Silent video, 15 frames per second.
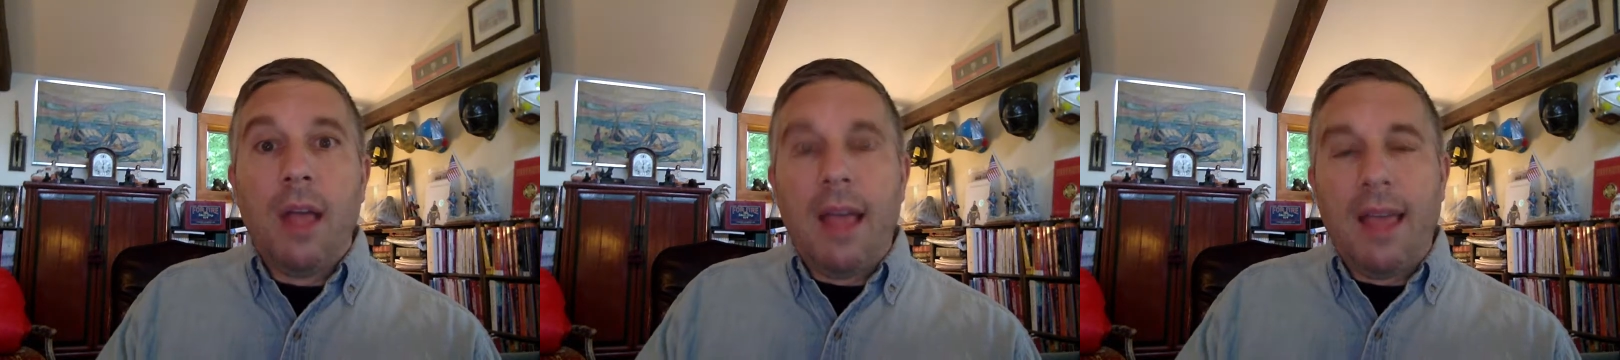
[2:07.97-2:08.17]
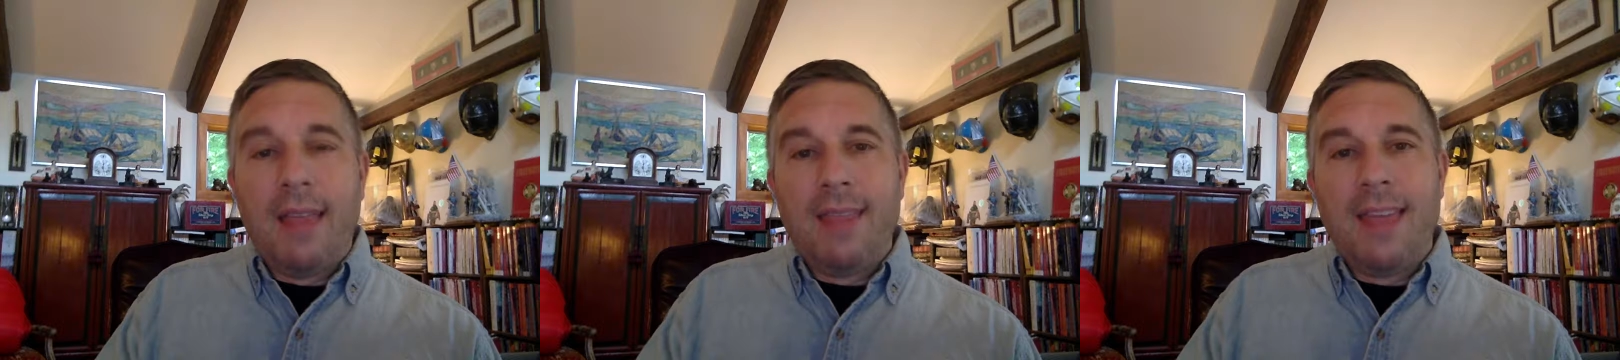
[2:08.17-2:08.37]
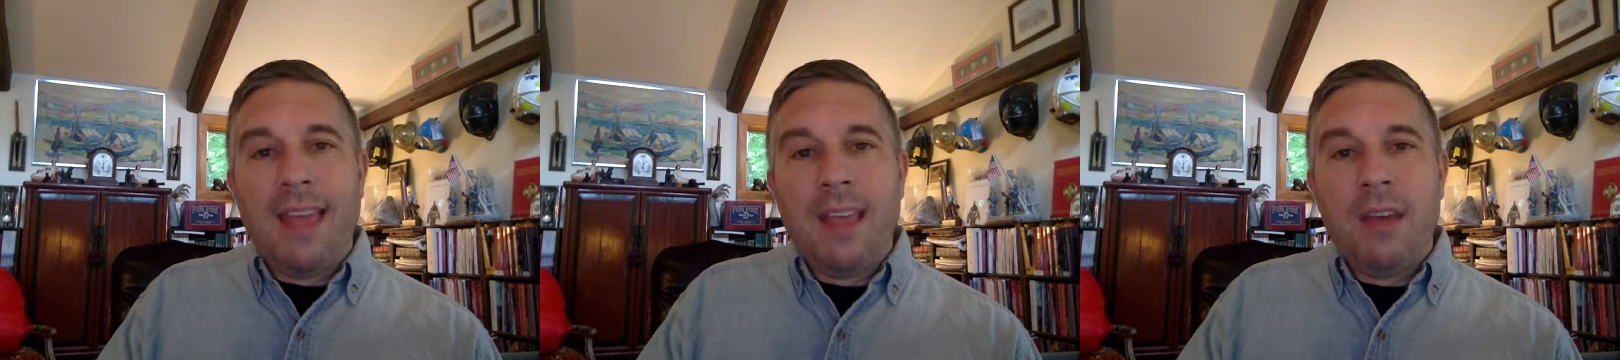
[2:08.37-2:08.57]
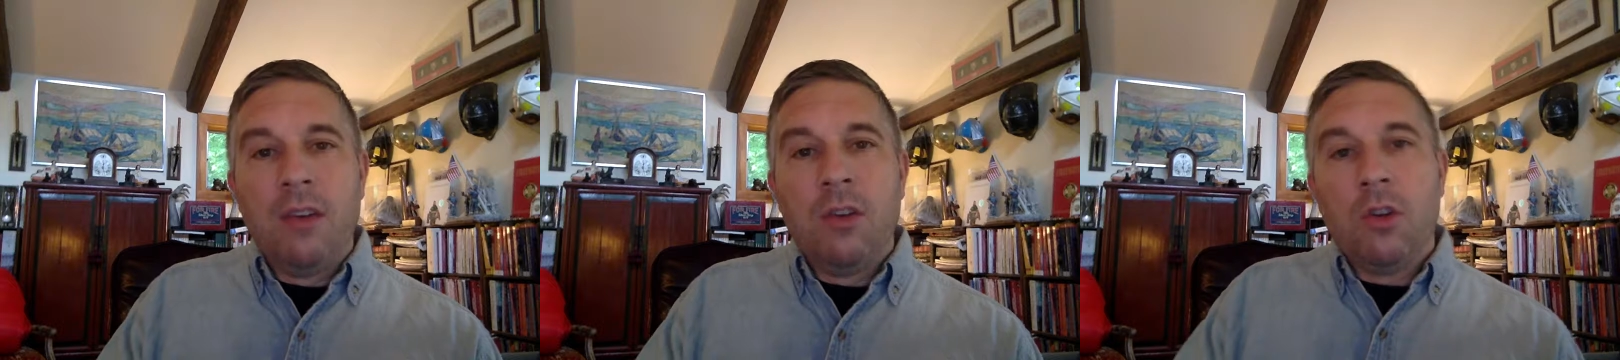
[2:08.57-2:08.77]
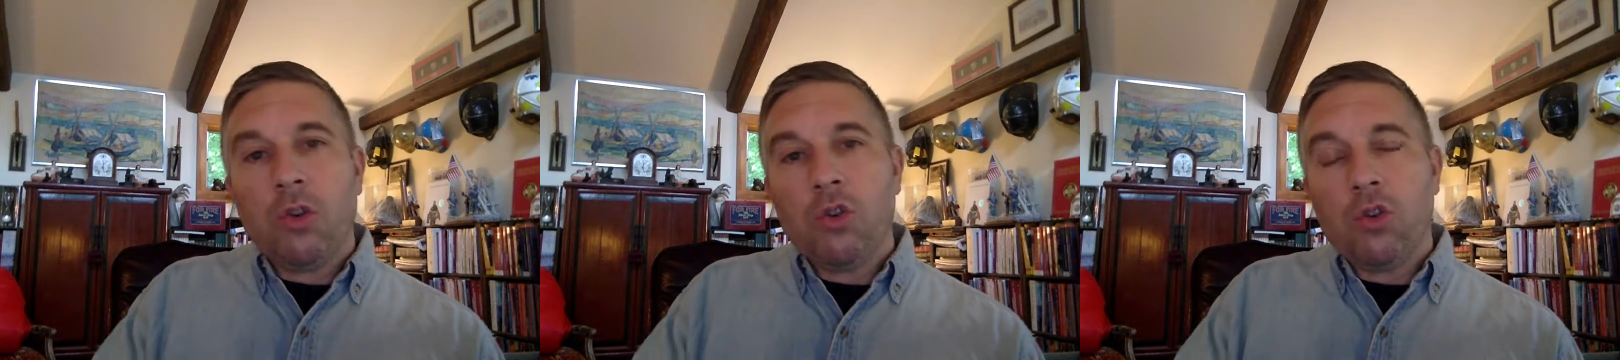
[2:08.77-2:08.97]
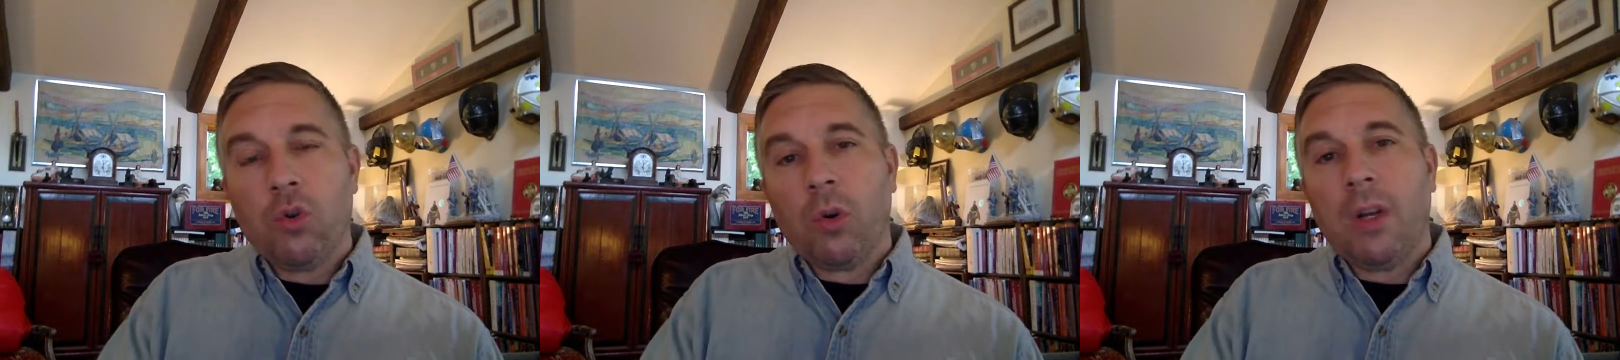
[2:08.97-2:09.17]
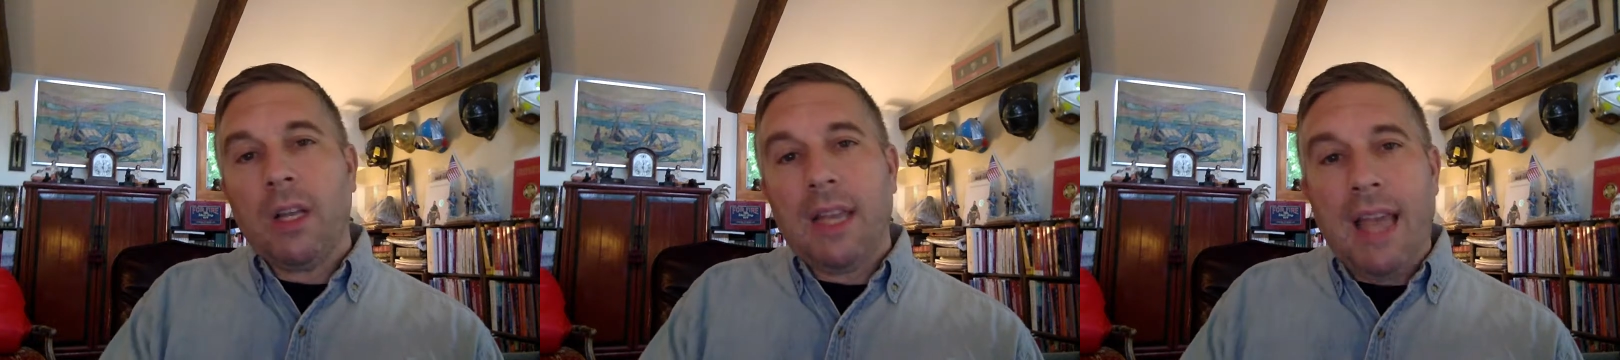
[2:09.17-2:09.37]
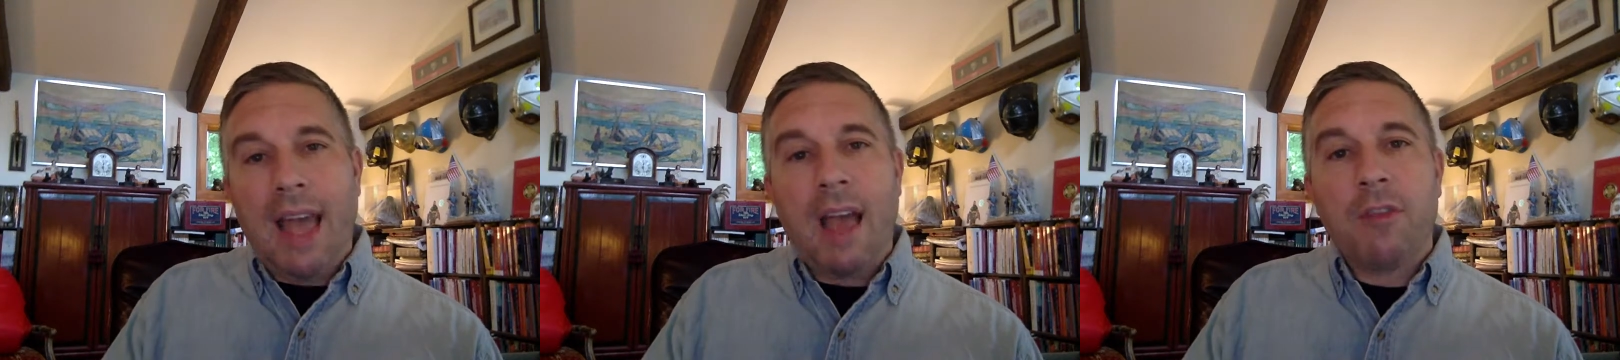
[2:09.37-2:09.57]
And then
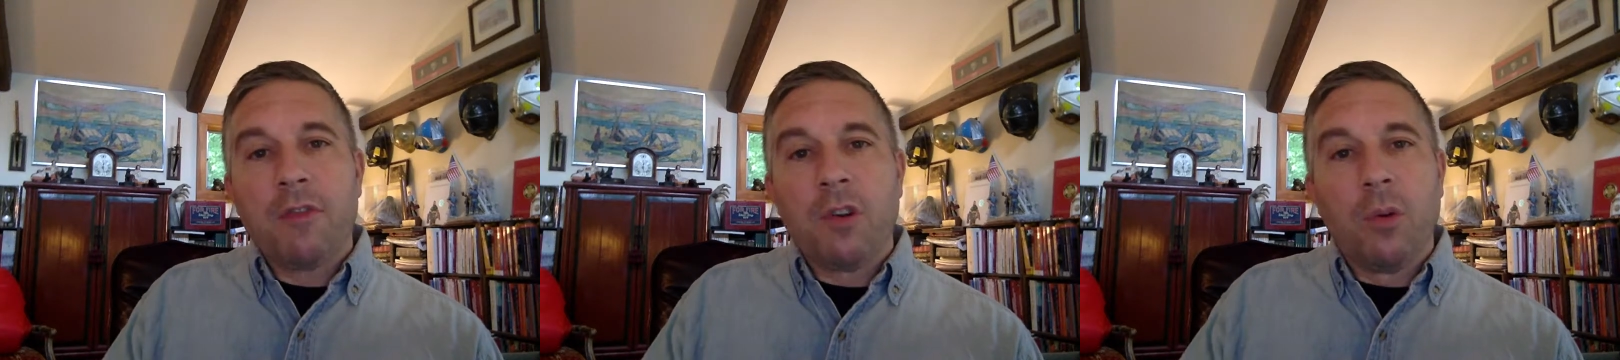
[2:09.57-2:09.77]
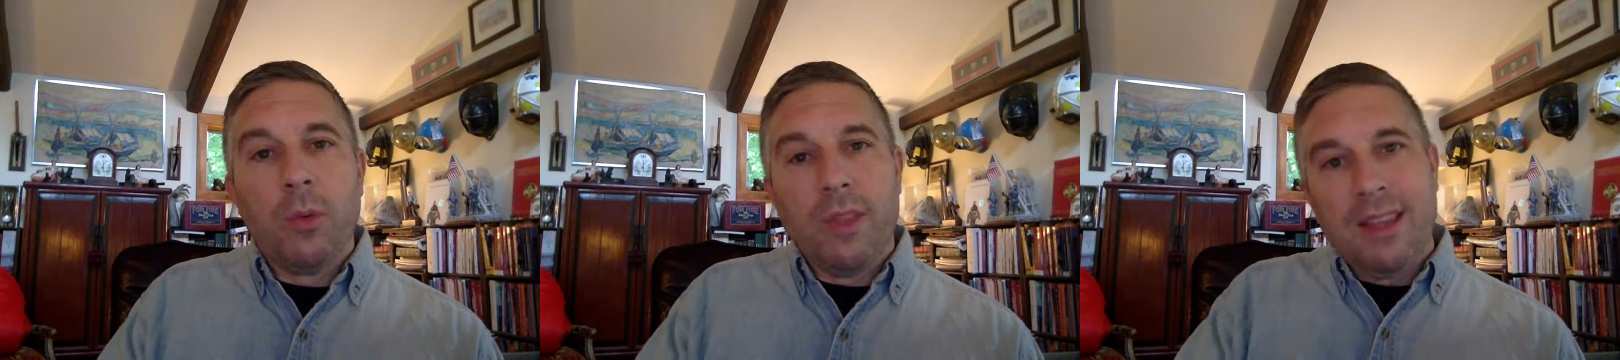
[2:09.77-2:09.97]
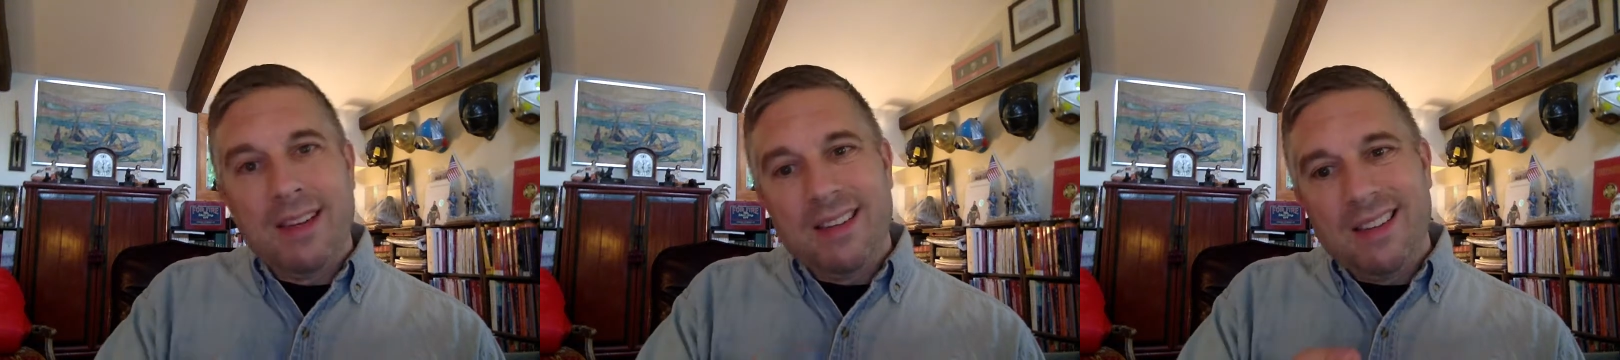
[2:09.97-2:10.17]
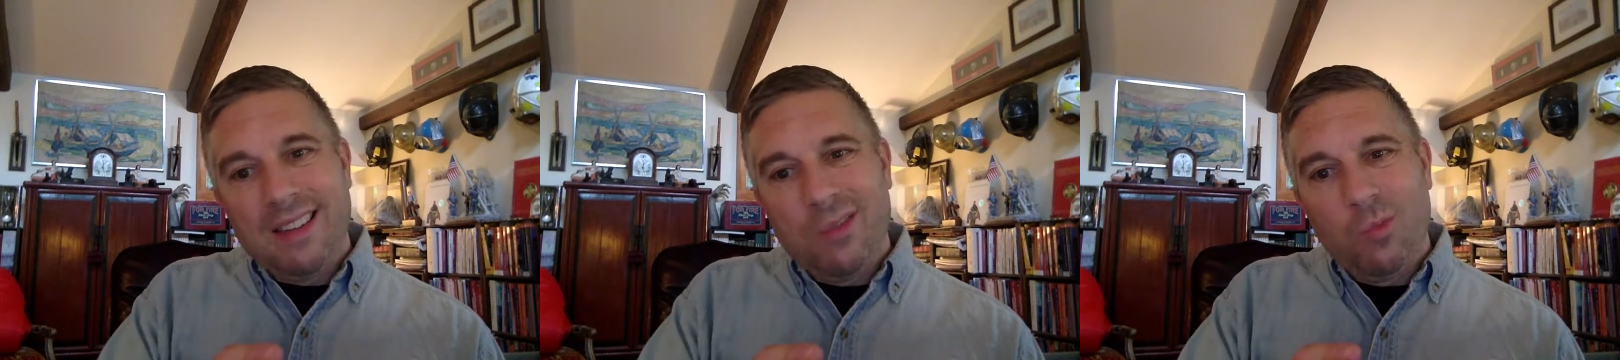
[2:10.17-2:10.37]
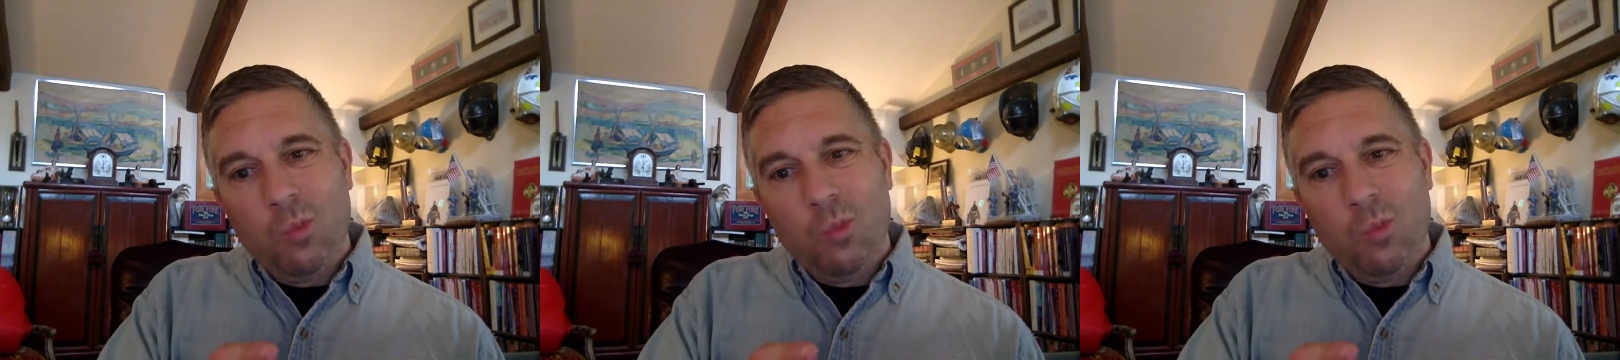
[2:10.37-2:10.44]
shortly after, within